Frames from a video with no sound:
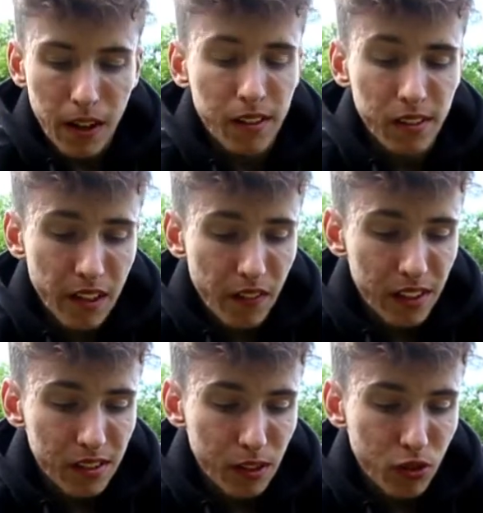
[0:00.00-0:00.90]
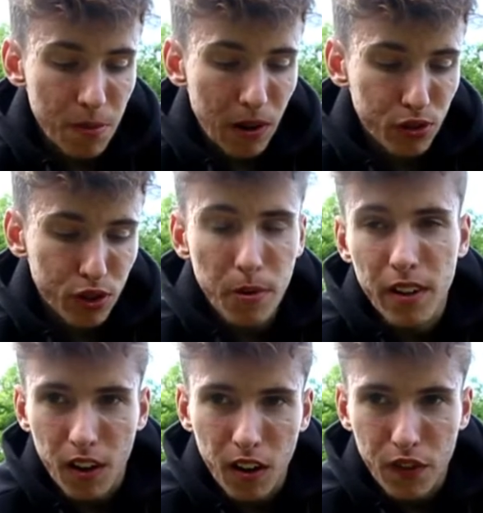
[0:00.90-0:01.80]
As I say, I've had this for about
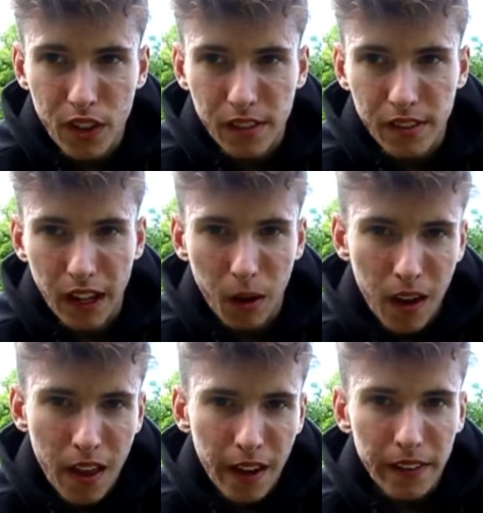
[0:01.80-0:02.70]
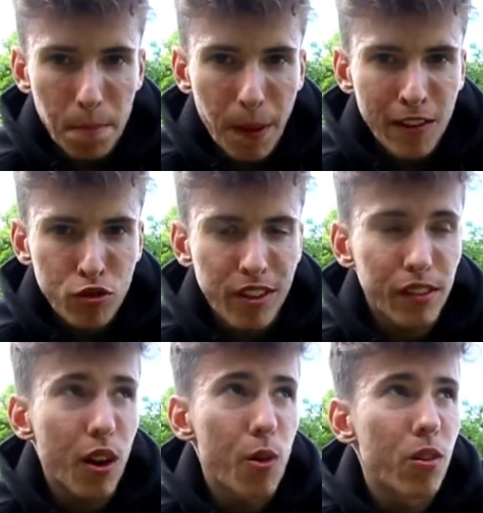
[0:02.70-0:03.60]
2.5 years now, and the battery is
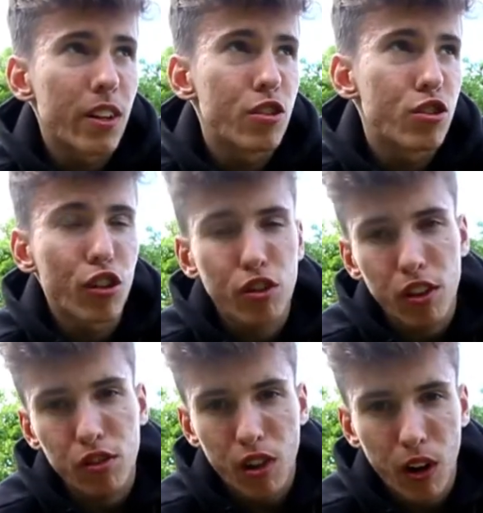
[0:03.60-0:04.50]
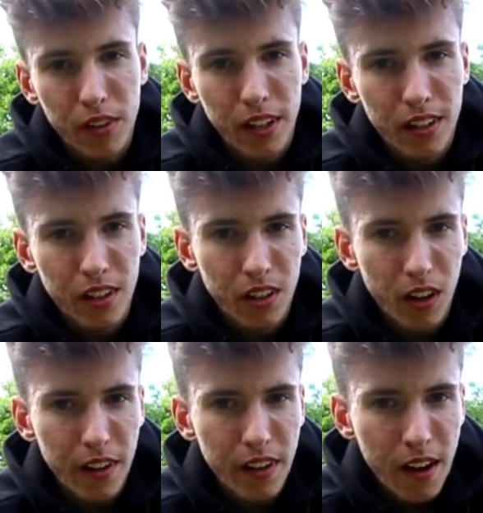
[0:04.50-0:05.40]
only just starting to die.